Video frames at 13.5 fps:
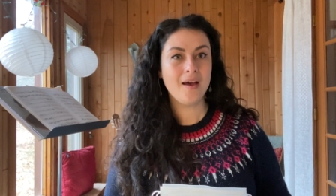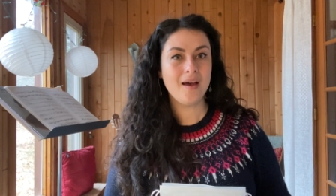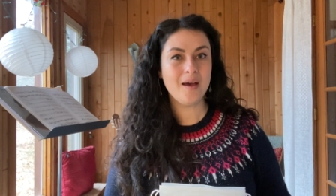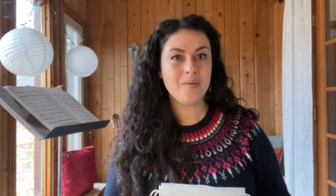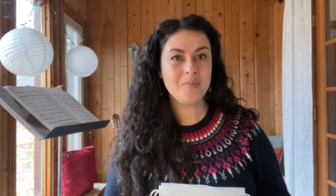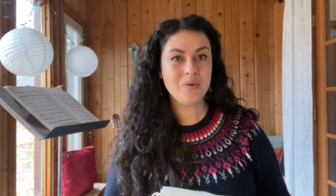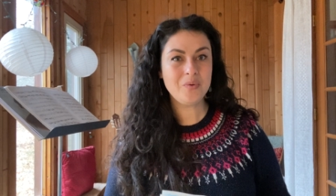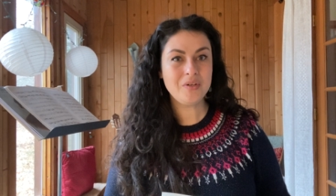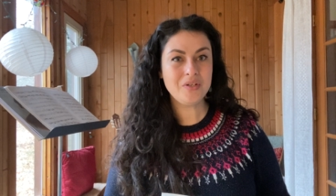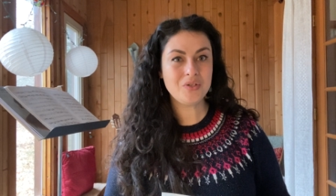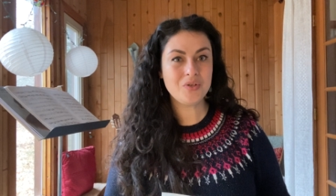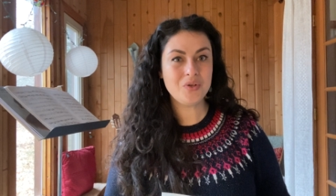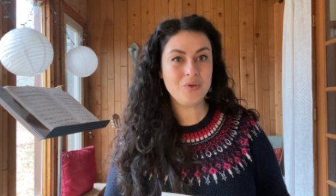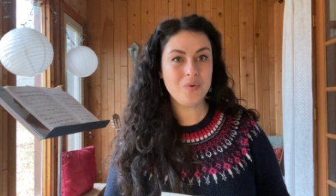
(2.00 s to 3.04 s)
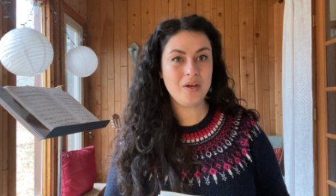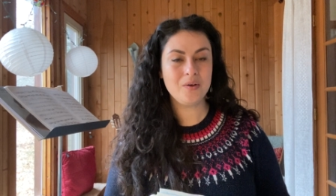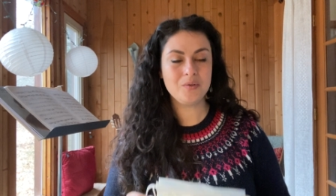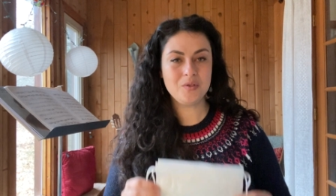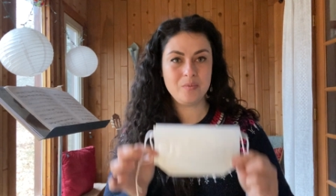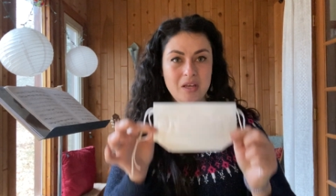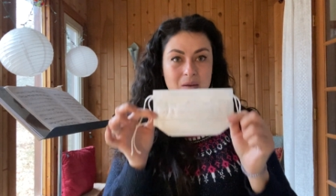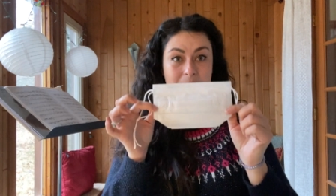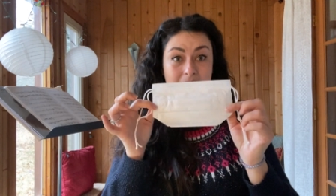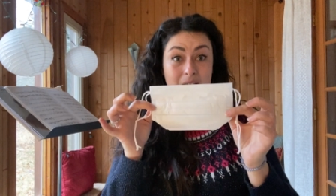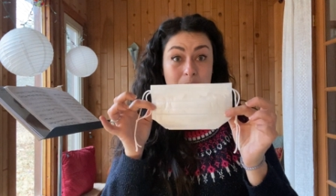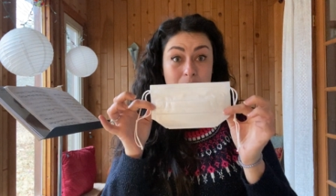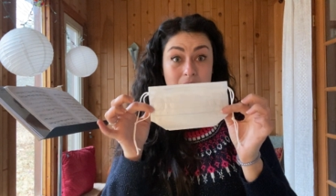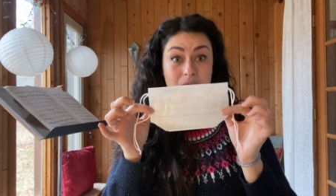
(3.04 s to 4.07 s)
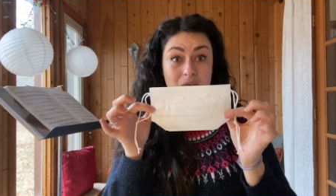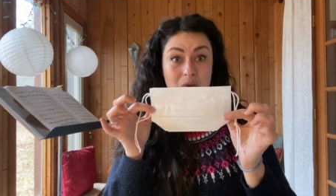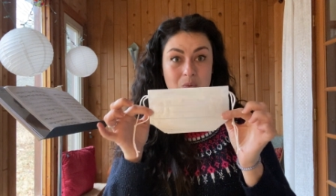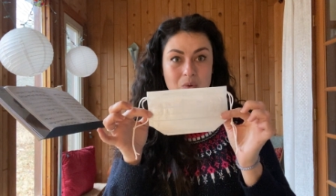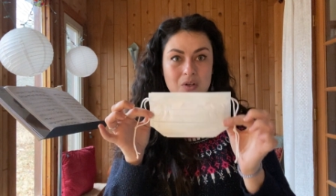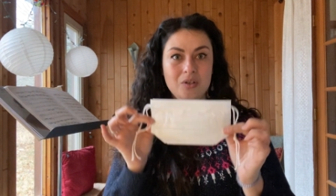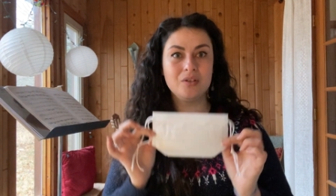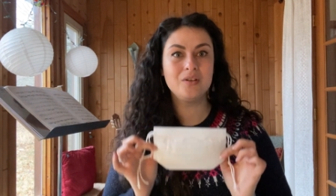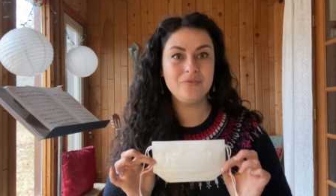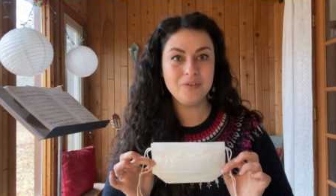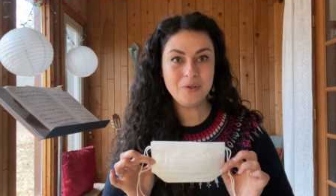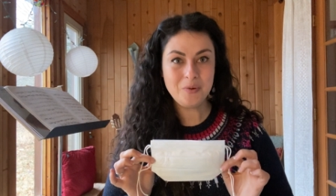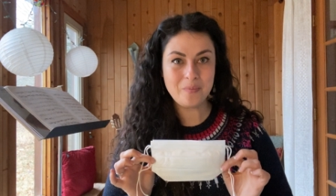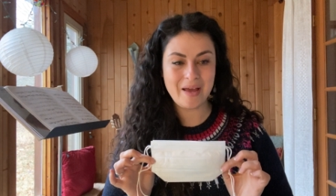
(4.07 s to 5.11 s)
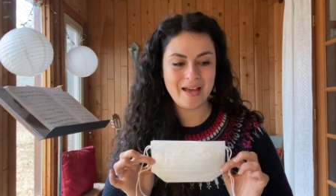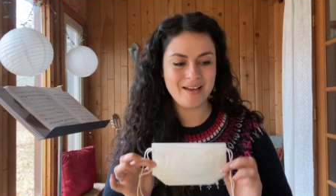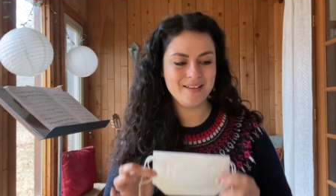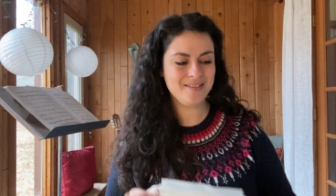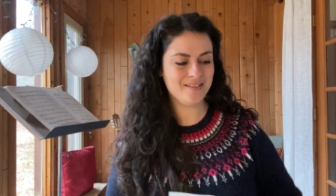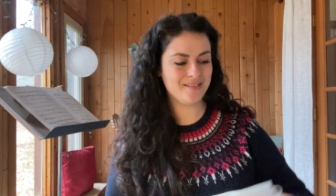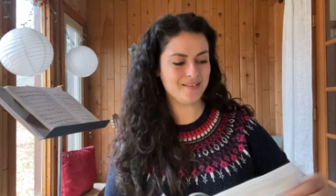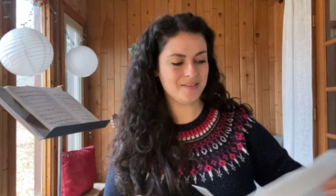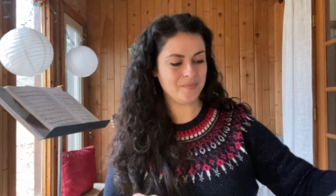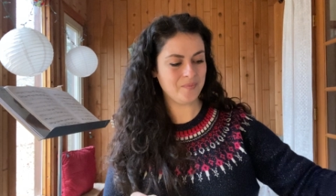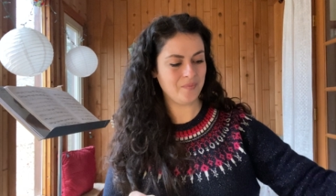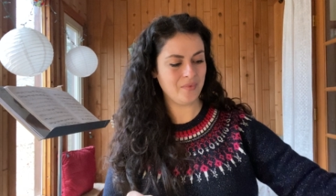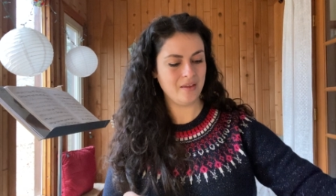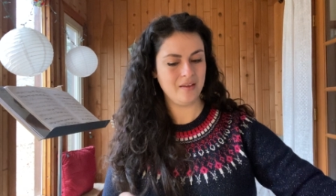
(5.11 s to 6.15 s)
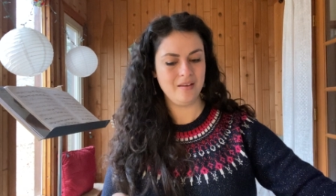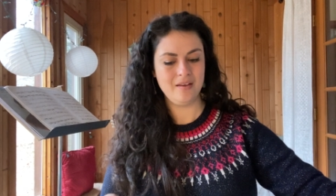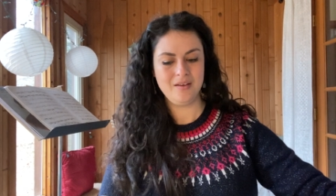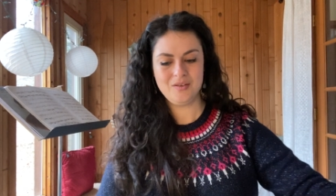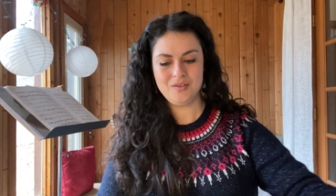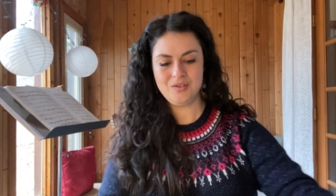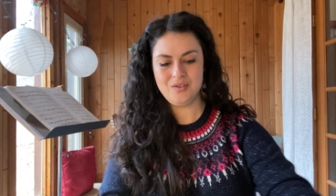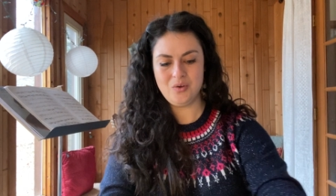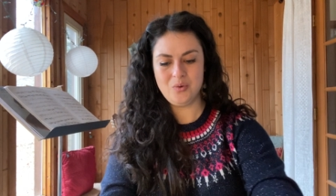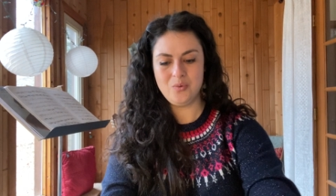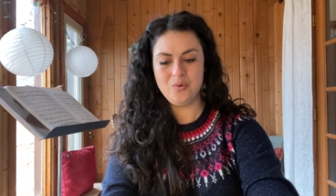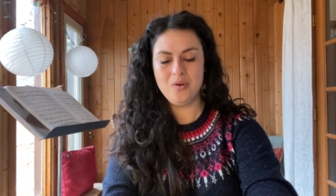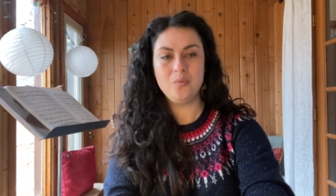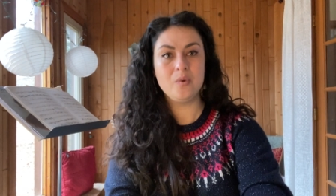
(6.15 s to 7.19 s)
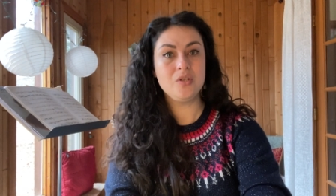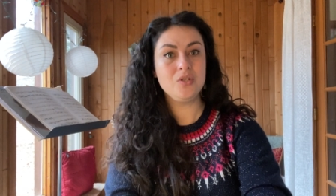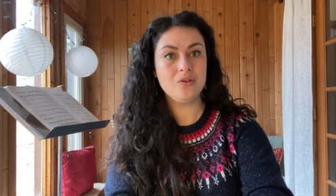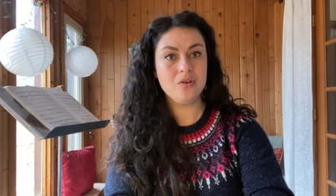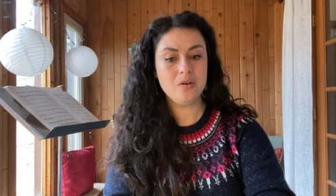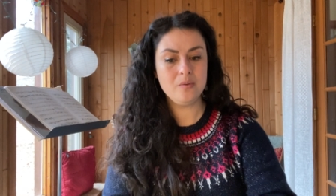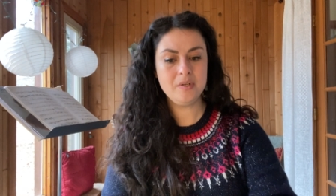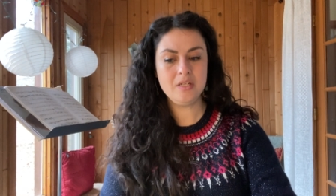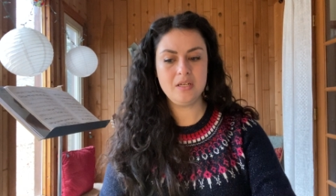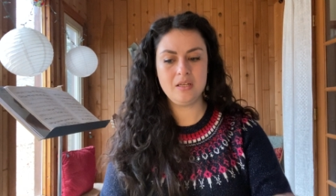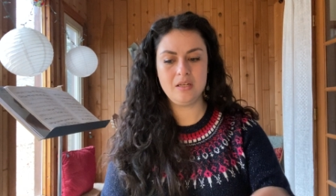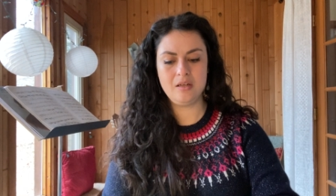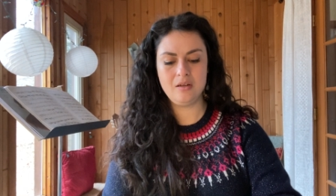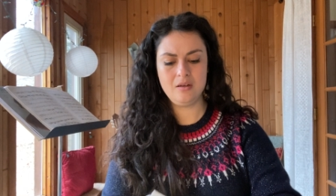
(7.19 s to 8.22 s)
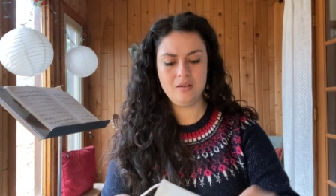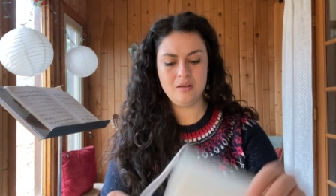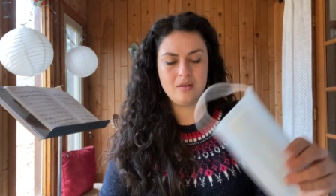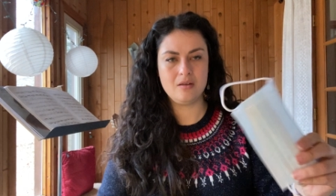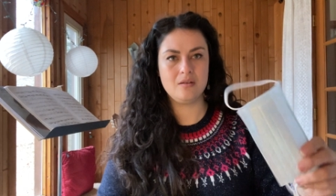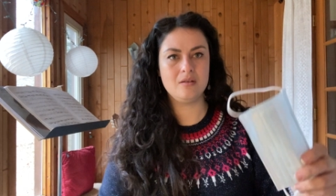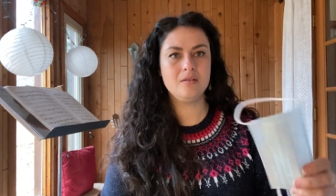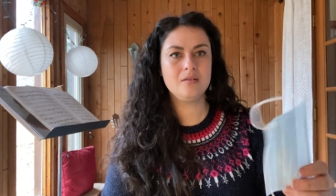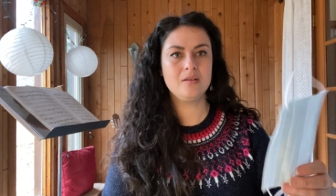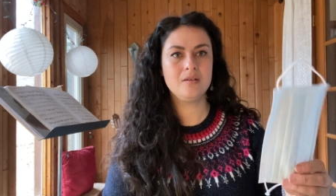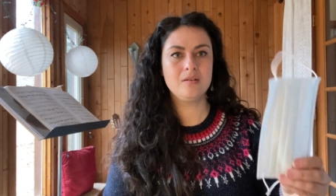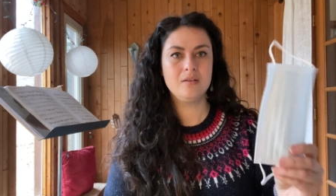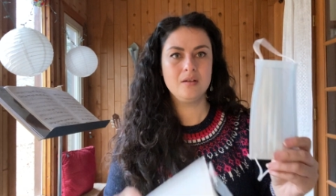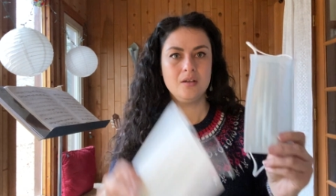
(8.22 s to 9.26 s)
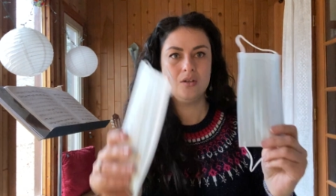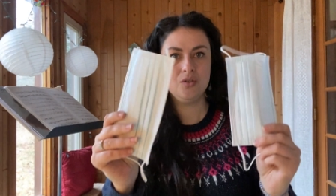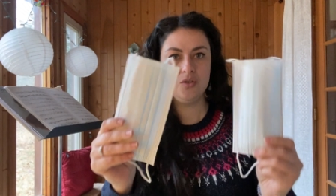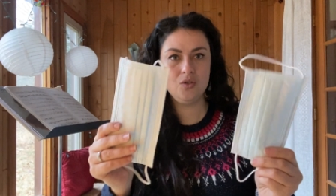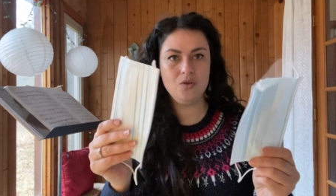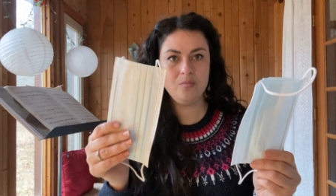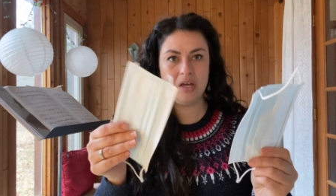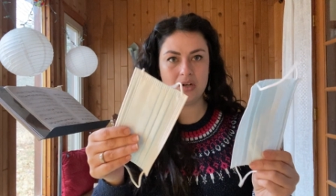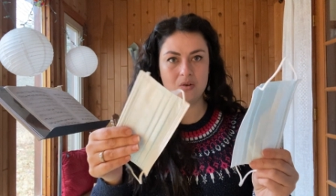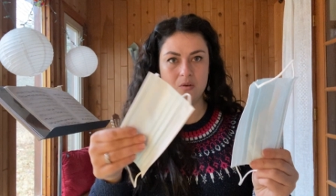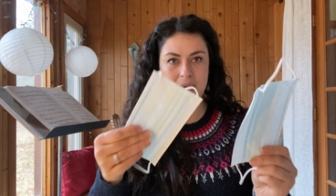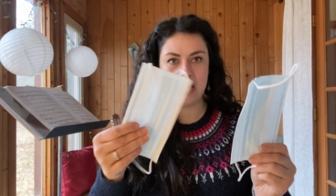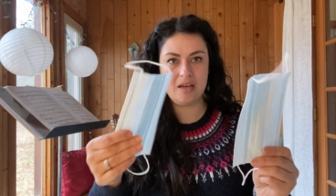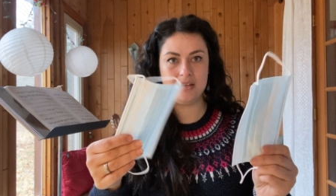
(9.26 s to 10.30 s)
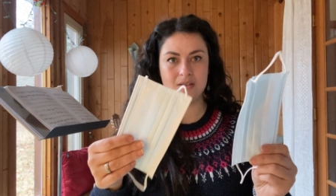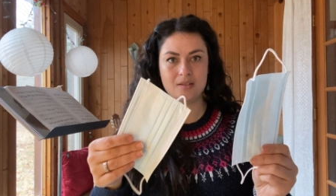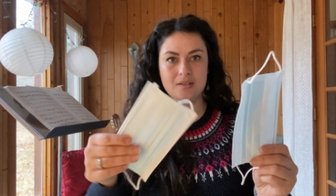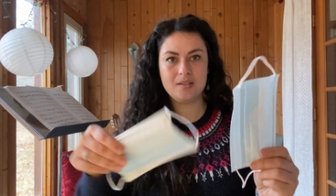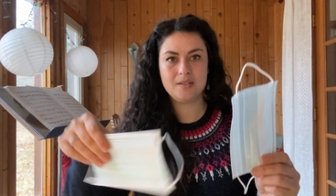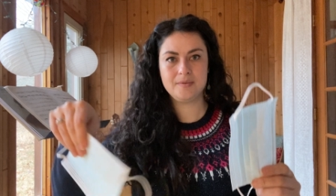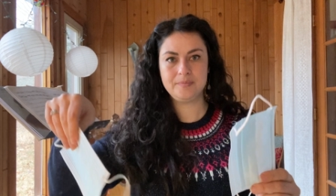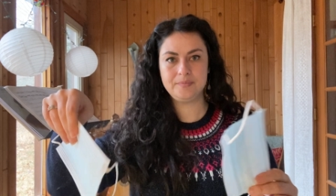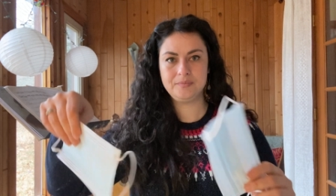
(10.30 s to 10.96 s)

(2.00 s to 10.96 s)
I'm going to show you how to make my Brave New World flute masks. So what you're going to need is 2 medical masks,